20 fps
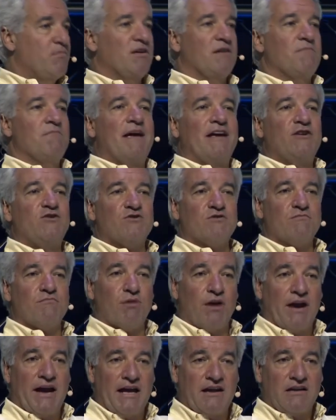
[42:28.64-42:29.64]
pretty major
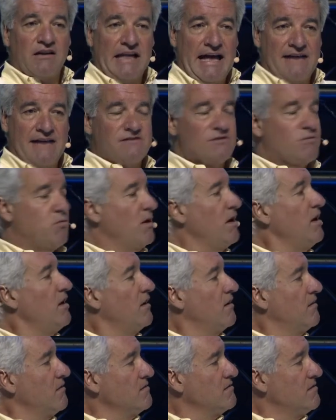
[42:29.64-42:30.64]
brand last
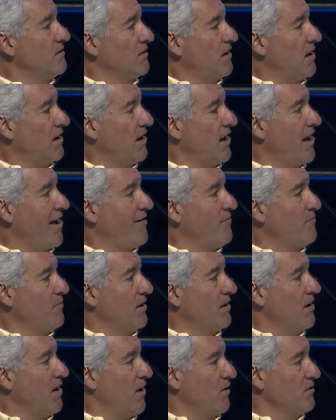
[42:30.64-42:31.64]
week who's looking to have
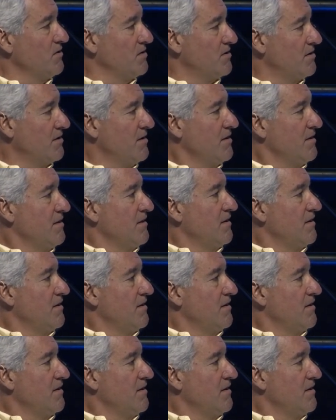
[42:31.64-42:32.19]
me host